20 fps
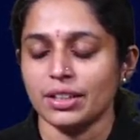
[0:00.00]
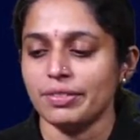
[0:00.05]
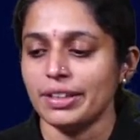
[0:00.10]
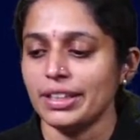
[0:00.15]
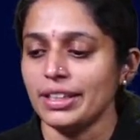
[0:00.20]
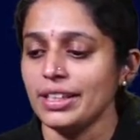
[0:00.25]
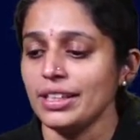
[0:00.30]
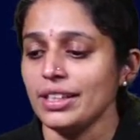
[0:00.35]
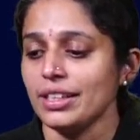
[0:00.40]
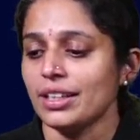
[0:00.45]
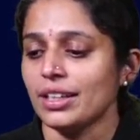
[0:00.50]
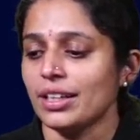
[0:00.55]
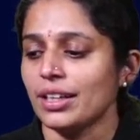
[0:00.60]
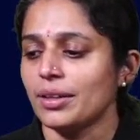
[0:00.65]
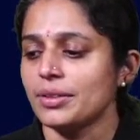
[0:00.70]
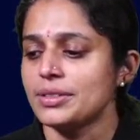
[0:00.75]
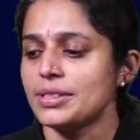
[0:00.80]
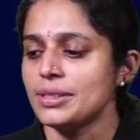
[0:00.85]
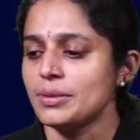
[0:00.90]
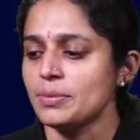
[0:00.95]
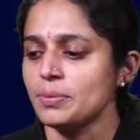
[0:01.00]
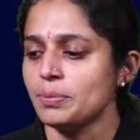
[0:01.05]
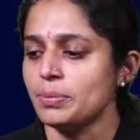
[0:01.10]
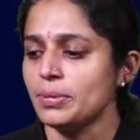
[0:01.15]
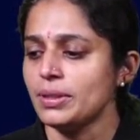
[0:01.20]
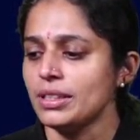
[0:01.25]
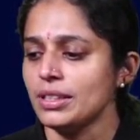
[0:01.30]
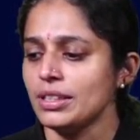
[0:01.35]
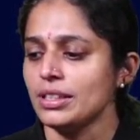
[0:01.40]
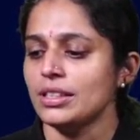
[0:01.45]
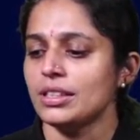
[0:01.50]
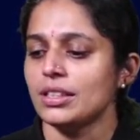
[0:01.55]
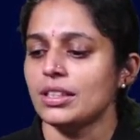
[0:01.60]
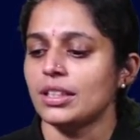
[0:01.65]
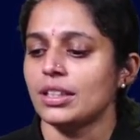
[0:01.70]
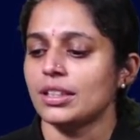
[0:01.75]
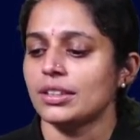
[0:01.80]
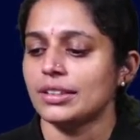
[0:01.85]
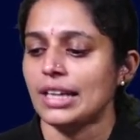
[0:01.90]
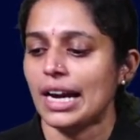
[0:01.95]
A very simple,
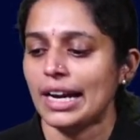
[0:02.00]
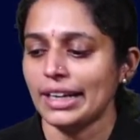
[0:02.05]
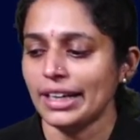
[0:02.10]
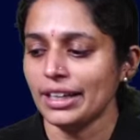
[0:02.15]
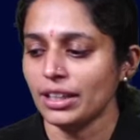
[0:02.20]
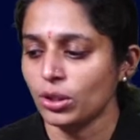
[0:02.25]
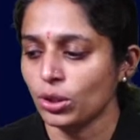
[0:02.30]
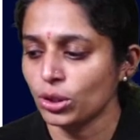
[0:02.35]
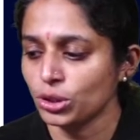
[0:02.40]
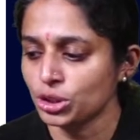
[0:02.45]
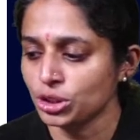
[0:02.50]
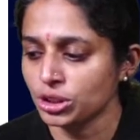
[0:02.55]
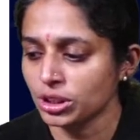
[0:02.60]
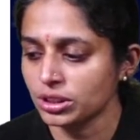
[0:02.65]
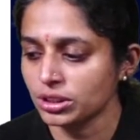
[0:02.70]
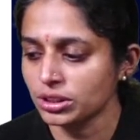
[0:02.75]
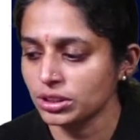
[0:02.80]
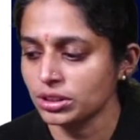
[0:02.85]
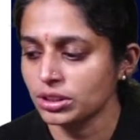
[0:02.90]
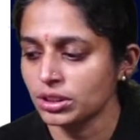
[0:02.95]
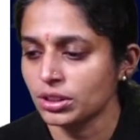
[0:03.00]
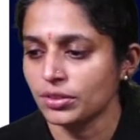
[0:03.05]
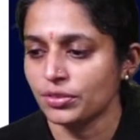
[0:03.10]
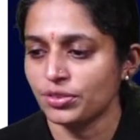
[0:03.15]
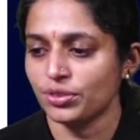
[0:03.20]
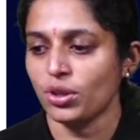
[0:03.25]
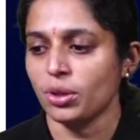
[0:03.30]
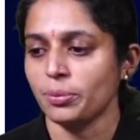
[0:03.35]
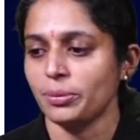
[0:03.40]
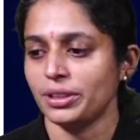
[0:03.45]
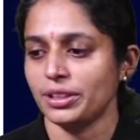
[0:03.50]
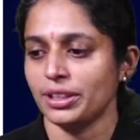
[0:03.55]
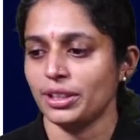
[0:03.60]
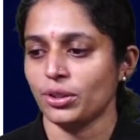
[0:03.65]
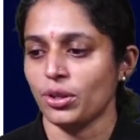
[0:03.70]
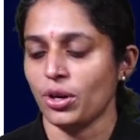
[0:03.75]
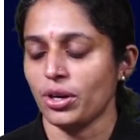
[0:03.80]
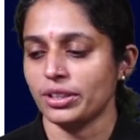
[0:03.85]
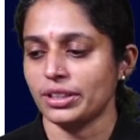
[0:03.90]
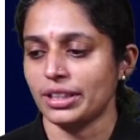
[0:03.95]
direct question from
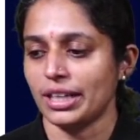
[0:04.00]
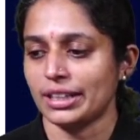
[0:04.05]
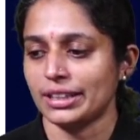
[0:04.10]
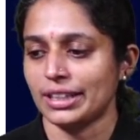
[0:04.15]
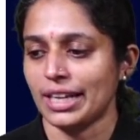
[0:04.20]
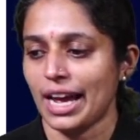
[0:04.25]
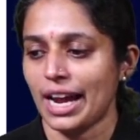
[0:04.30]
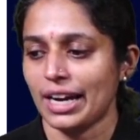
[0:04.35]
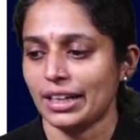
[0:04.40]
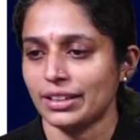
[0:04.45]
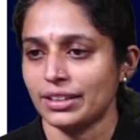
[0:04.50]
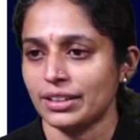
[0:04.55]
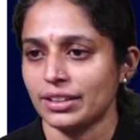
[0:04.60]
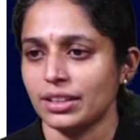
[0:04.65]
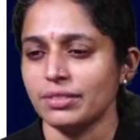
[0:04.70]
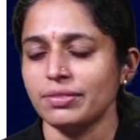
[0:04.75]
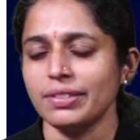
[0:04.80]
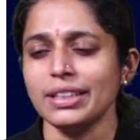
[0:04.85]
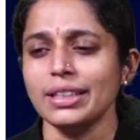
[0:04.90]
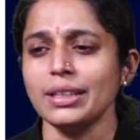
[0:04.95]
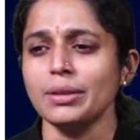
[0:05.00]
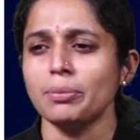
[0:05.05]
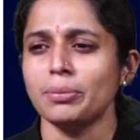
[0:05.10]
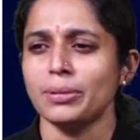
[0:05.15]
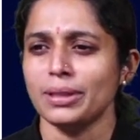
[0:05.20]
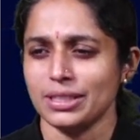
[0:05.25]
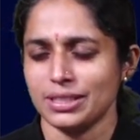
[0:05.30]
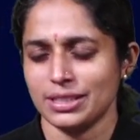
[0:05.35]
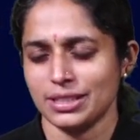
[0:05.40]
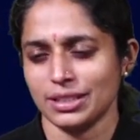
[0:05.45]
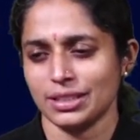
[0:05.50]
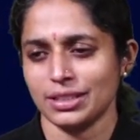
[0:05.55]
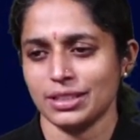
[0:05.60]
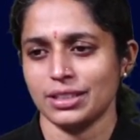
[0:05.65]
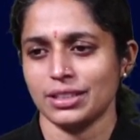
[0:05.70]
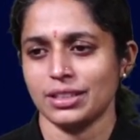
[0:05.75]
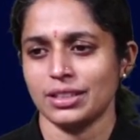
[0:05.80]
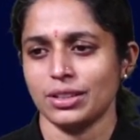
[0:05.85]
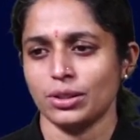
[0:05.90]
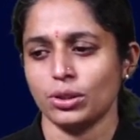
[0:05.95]
Indian Contract Act, a very basic
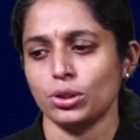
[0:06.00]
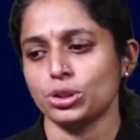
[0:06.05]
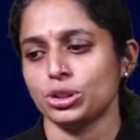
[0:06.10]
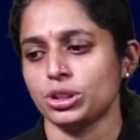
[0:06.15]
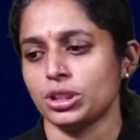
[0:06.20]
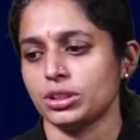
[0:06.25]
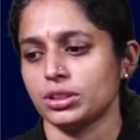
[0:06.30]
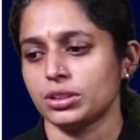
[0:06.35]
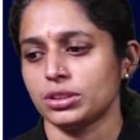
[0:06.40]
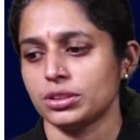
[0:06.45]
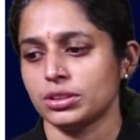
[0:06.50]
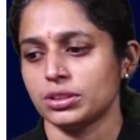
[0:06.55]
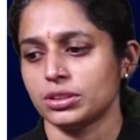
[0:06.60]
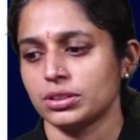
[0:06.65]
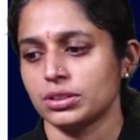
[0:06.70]
question.